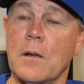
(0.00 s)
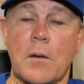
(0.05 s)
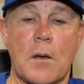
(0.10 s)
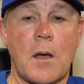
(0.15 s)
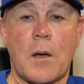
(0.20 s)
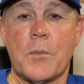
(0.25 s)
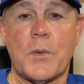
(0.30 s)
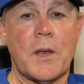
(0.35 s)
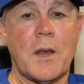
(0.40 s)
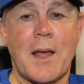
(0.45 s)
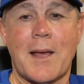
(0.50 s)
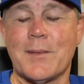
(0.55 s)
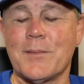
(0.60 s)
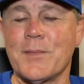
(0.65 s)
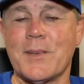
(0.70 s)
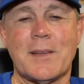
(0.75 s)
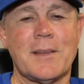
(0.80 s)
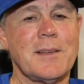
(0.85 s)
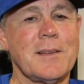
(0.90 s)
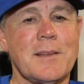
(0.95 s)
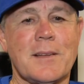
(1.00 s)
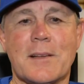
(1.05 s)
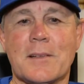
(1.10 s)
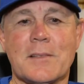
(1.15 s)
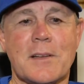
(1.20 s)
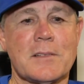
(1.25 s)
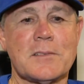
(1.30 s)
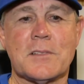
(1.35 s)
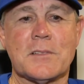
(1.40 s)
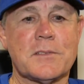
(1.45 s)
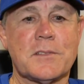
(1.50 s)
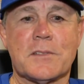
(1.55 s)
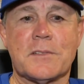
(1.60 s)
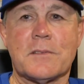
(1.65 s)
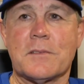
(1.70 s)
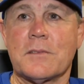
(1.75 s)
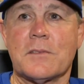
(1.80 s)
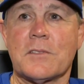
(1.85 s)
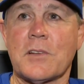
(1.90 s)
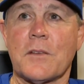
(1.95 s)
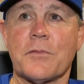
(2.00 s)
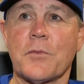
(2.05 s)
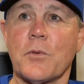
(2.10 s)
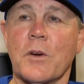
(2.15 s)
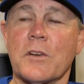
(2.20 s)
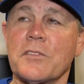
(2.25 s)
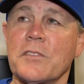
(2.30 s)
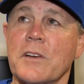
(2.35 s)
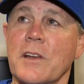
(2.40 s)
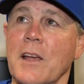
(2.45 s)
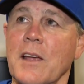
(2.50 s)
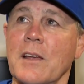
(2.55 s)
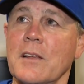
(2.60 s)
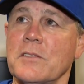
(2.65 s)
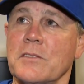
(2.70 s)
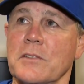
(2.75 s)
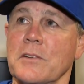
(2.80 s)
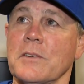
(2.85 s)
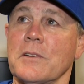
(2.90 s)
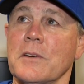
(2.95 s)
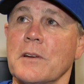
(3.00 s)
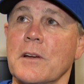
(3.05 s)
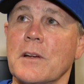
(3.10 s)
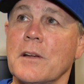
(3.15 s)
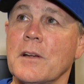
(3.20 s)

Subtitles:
I mean, that's a tough question to answer.